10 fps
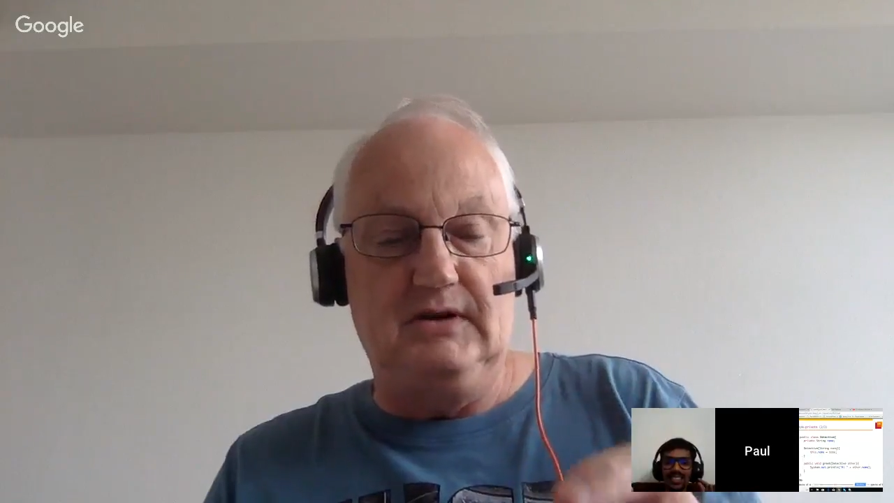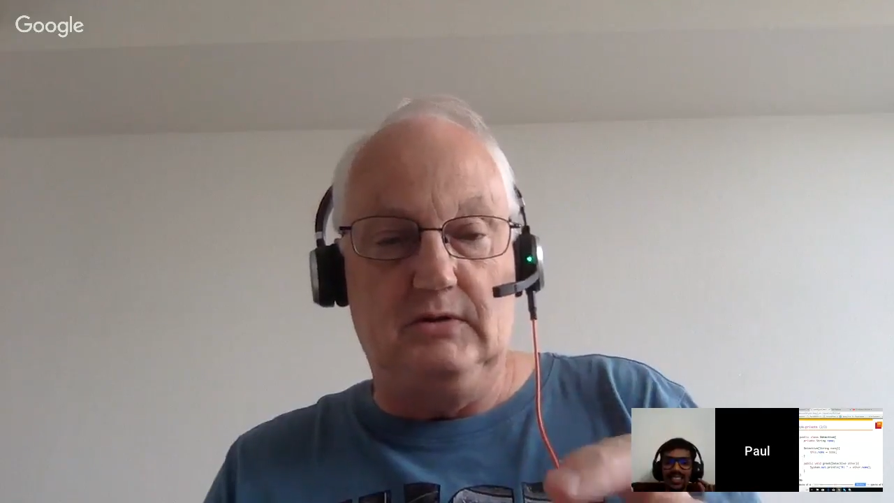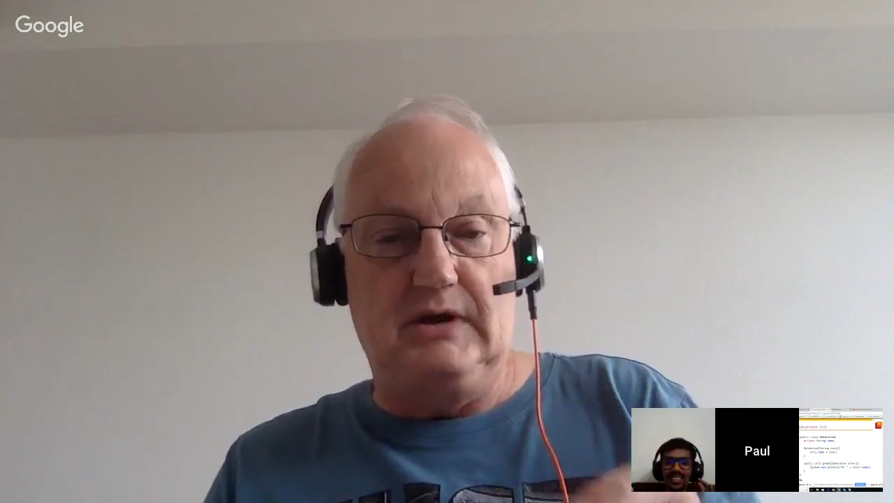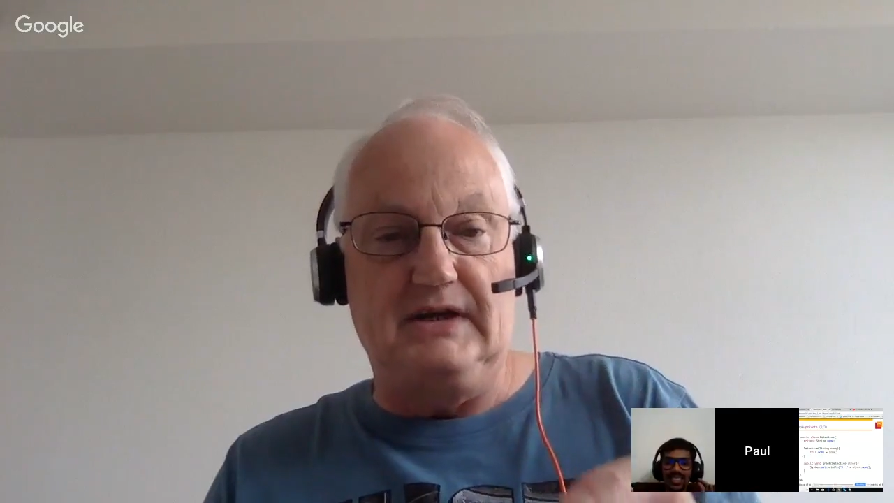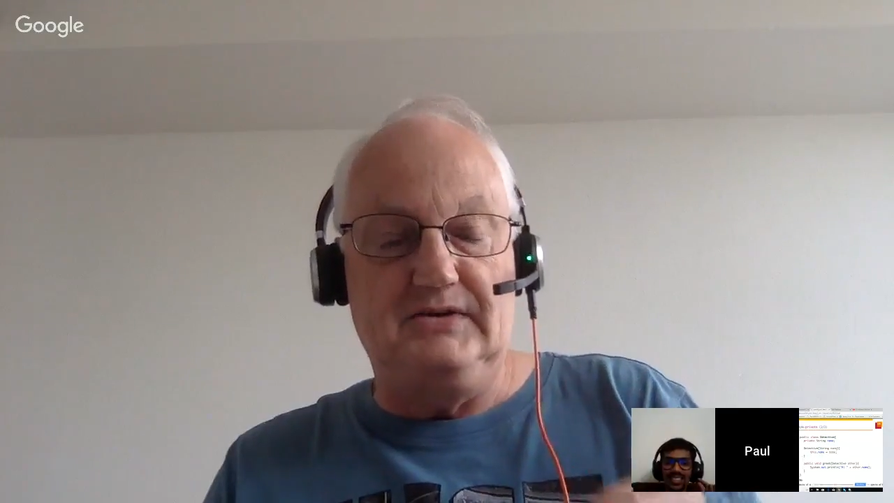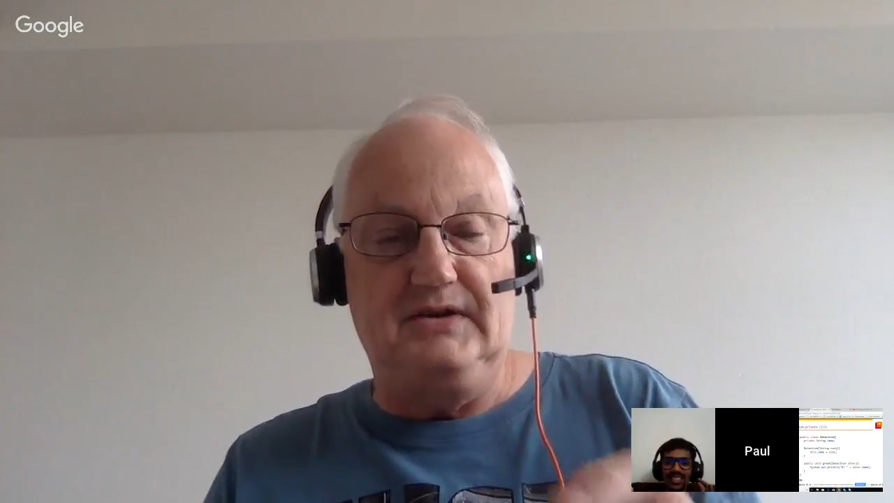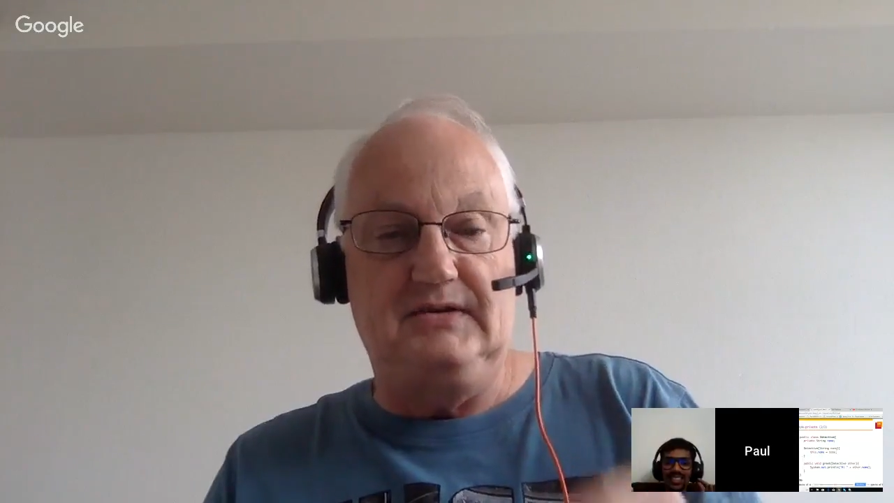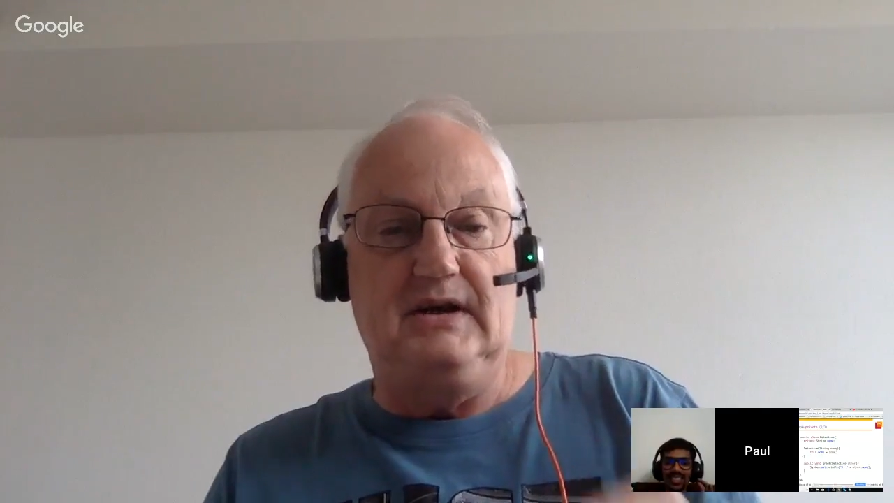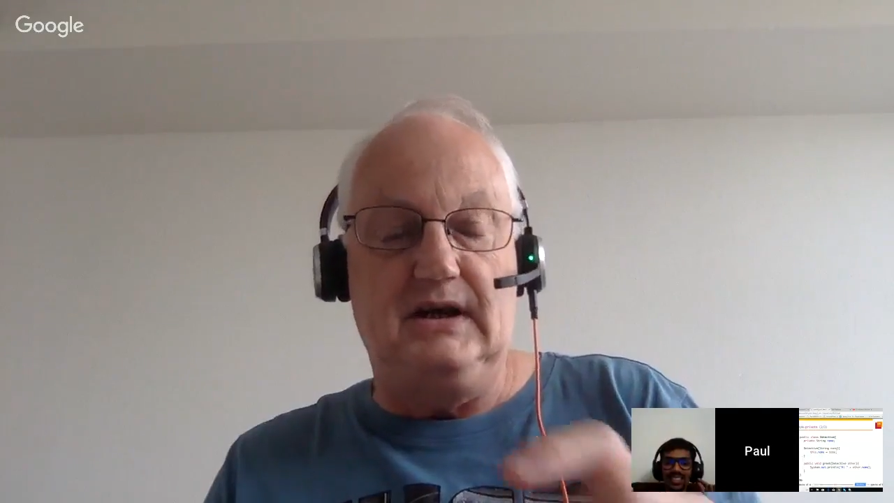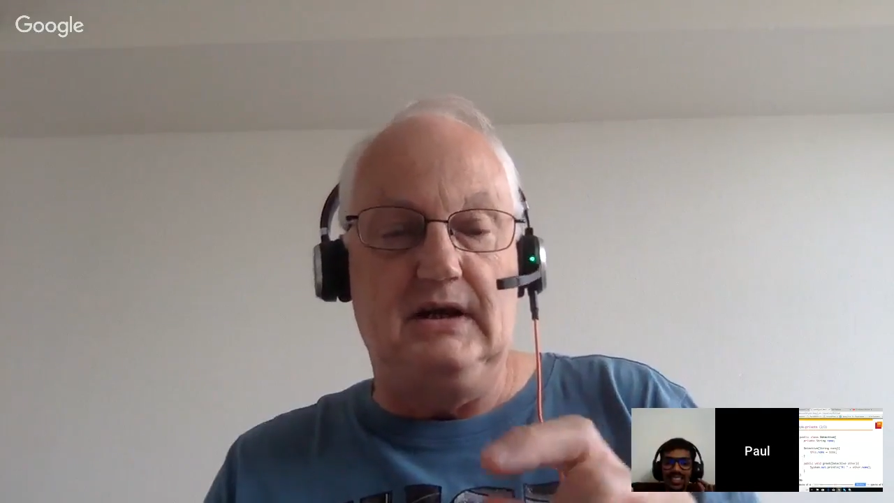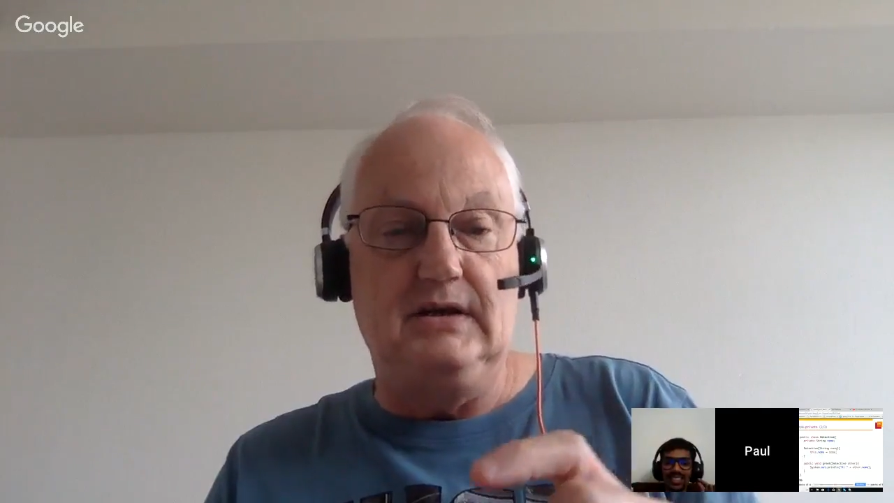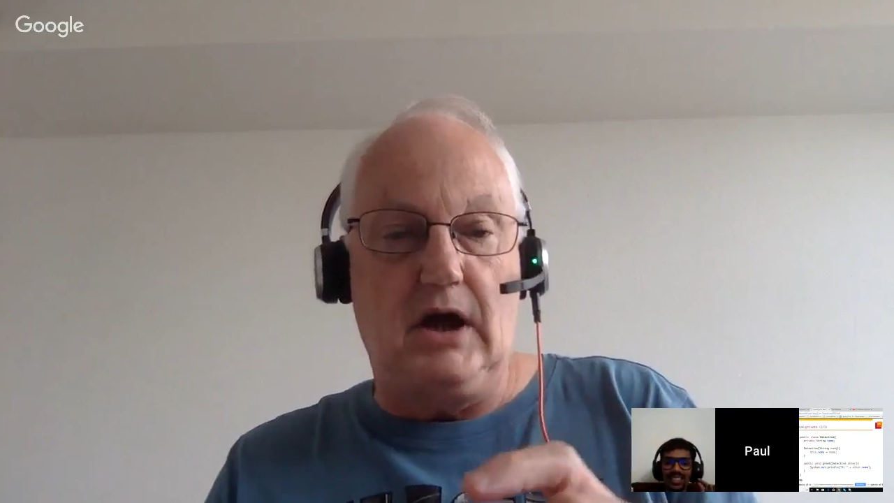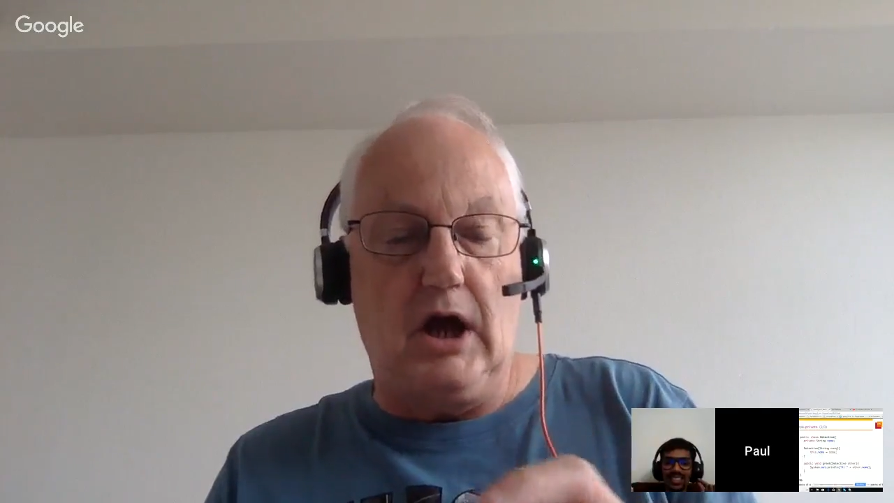you're actually saying